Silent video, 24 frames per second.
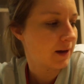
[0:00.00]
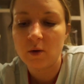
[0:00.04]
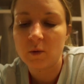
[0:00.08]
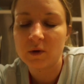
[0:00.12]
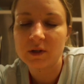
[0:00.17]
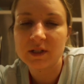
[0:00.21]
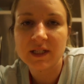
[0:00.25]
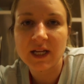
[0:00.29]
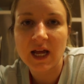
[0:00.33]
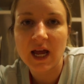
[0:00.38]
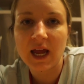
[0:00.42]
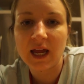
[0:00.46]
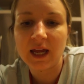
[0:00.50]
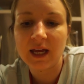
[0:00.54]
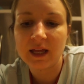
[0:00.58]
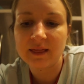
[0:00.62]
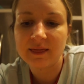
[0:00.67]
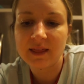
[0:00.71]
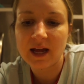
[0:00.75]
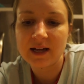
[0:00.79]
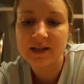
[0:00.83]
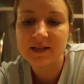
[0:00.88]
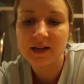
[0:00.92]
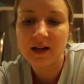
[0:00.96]
Once I get
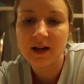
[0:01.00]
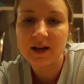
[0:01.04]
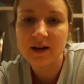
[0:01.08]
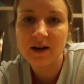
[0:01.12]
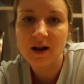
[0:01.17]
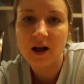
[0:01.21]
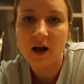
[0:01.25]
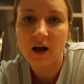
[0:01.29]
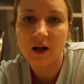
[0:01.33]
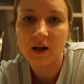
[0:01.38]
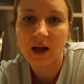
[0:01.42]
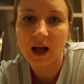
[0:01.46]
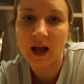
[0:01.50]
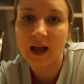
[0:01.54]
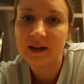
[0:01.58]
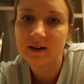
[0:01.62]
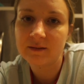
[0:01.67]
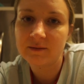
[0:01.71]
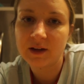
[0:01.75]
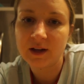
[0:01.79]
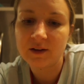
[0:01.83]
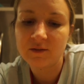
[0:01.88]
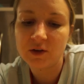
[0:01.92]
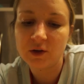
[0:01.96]
that done, I'll kind
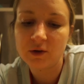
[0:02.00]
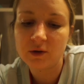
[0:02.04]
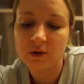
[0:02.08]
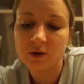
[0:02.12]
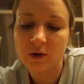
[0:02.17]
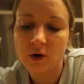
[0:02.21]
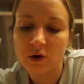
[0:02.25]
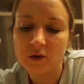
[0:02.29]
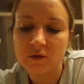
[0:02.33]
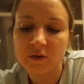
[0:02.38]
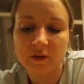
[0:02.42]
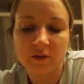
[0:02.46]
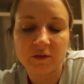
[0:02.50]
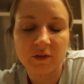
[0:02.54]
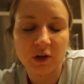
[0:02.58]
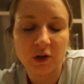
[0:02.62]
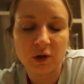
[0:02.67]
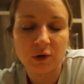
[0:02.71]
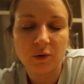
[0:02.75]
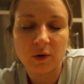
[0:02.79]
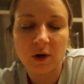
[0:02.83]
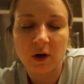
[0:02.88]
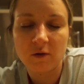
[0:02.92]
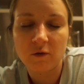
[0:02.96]
of give you an
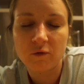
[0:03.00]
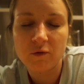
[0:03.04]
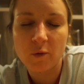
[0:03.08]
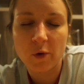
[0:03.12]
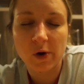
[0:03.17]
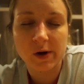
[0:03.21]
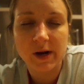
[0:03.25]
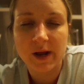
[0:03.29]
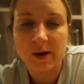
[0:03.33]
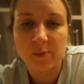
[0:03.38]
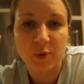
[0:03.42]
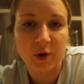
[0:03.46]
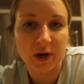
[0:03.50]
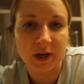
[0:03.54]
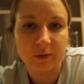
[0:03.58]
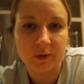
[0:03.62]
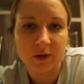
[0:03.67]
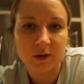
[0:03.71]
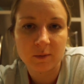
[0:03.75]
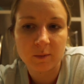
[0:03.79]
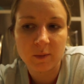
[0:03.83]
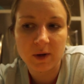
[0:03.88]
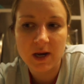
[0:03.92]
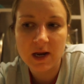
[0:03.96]
overview of what I bring
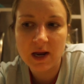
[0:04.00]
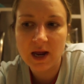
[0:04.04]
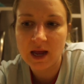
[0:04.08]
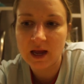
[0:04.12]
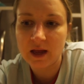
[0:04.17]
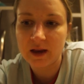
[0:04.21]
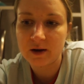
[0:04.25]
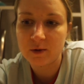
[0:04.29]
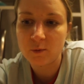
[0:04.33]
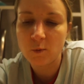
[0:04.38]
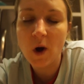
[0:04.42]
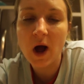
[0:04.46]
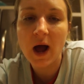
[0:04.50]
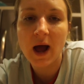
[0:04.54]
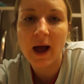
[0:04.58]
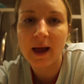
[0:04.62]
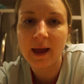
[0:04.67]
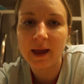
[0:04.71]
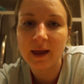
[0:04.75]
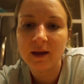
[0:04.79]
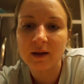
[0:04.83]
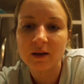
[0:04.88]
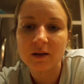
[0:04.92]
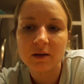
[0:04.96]
with me and
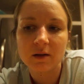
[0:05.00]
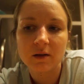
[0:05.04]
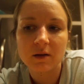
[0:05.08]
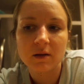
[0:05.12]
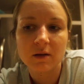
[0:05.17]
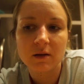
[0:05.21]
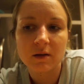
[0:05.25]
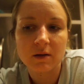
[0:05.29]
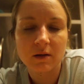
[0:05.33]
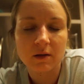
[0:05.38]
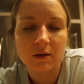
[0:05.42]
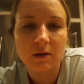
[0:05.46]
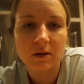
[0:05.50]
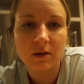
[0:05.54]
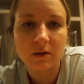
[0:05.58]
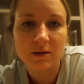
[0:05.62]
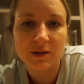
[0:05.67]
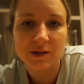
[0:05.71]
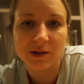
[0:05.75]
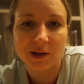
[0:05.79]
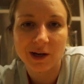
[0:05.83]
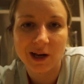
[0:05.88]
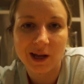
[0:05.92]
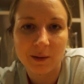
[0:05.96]
why,
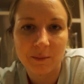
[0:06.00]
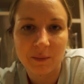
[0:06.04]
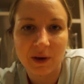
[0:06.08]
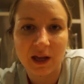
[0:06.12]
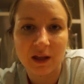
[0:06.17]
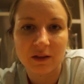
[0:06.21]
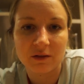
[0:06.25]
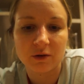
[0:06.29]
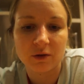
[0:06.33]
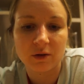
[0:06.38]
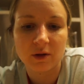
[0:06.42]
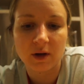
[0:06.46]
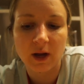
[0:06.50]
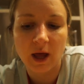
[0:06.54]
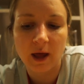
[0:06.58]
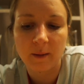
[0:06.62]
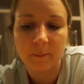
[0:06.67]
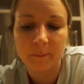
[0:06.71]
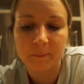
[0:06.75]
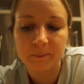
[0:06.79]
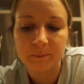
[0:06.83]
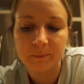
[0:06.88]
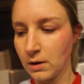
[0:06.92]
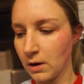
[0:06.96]
so that I can make it through the day.
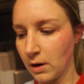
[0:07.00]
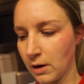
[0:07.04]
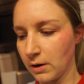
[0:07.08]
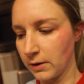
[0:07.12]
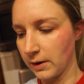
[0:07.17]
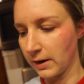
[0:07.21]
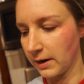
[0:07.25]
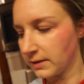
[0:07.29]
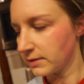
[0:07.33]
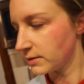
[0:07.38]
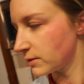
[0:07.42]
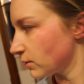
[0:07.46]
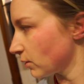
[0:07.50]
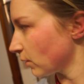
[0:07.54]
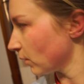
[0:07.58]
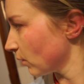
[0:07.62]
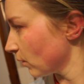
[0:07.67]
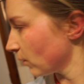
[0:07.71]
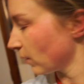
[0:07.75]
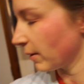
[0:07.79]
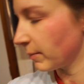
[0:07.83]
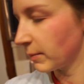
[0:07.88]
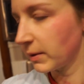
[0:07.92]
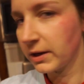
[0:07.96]
All right,
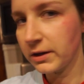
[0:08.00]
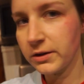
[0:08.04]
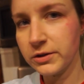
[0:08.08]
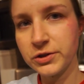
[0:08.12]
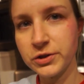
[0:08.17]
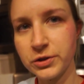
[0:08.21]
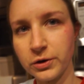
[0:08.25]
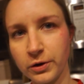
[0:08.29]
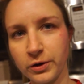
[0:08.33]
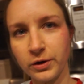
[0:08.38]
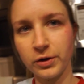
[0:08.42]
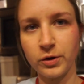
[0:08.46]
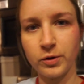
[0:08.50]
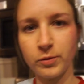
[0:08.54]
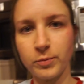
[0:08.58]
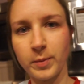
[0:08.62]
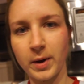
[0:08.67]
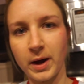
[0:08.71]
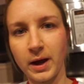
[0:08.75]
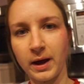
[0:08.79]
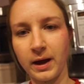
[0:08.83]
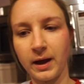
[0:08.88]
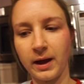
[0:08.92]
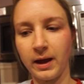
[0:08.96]
so I'm gonna show you
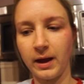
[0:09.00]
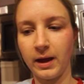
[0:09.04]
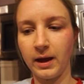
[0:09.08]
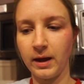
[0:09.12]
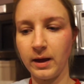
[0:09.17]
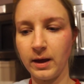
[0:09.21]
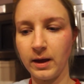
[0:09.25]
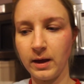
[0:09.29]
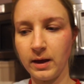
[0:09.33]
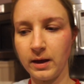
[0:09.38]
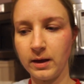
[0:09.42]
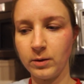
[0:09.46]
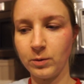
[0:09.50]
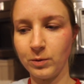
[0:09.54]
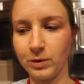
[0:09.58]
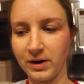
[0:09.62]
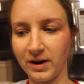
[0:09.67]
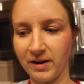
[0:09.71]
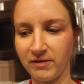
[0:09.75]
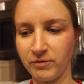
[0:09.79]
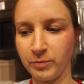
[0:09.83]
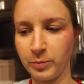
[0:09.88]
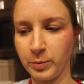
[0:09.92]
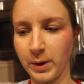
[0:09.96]
what
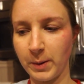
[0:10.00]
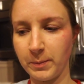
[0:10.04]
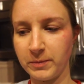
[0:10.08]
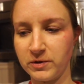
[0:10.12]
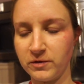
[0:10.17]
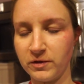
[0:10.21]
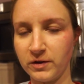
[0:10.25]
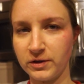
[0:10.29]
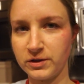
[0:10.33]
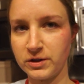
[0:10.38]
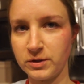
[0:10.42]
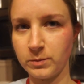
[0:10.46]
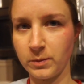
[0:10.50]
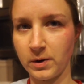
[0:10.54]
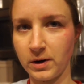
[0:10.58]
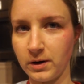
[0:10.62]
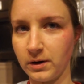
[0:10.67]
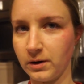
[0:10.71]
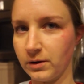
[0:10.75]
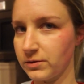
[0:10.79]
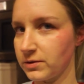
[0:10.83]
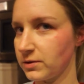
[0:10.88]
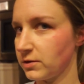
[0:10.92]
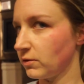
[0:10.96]
I've prepped for
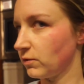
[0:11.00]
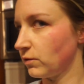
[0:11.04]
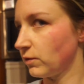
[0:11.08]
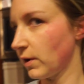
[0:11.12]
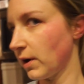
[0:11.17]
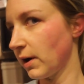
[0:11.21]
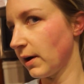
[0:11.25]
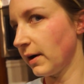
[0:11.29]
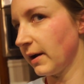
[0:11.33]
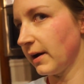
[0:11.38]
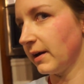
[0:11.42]
tomorrow so far.